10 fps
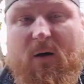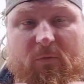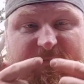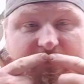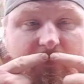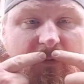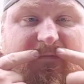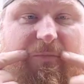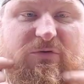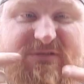with
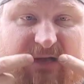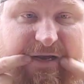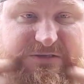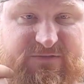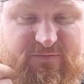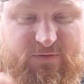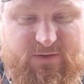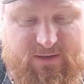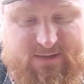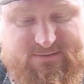moustache for you
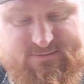lads,